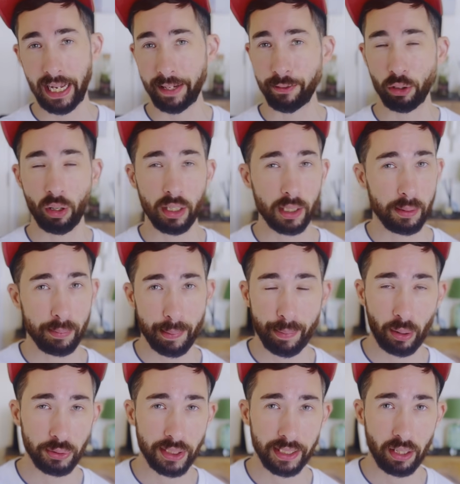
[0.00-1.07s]
If you're only going to be
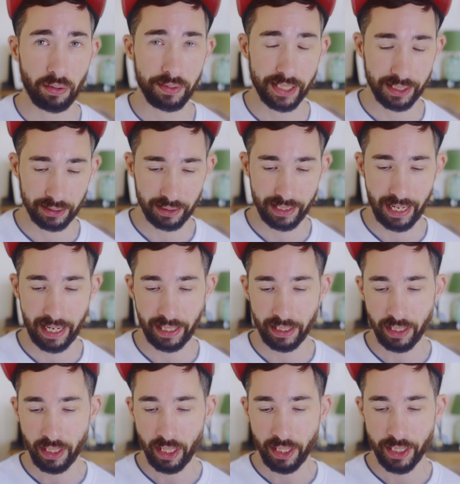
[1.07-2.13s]
posting it on the internet,
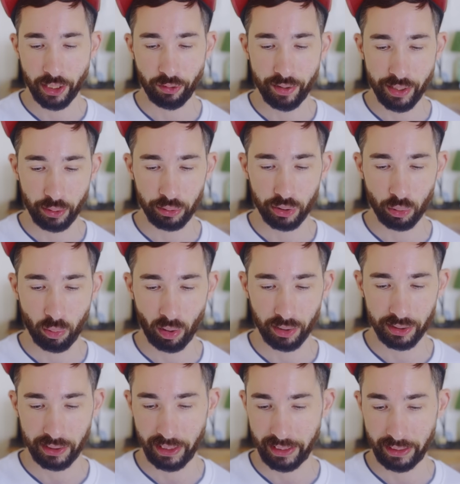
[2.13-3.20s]
you can reduce the
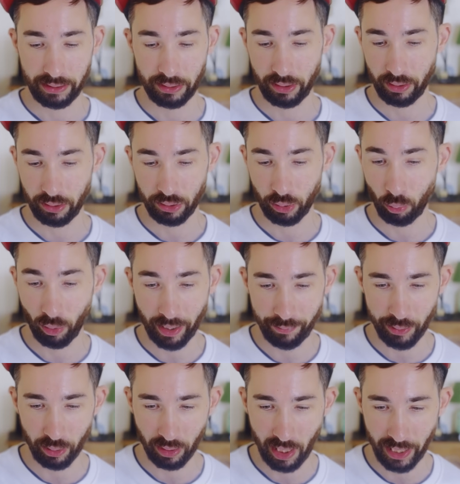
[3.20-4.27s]
quality to whatever
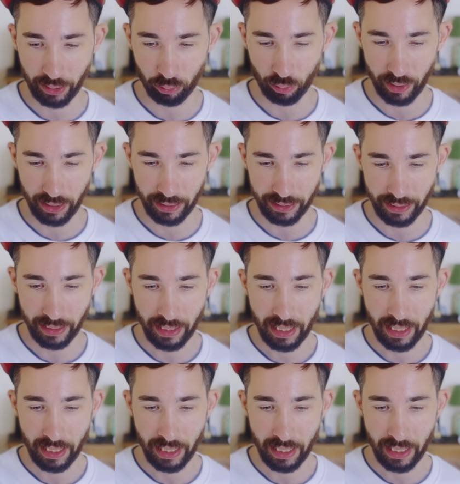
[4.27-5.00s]
you like, really.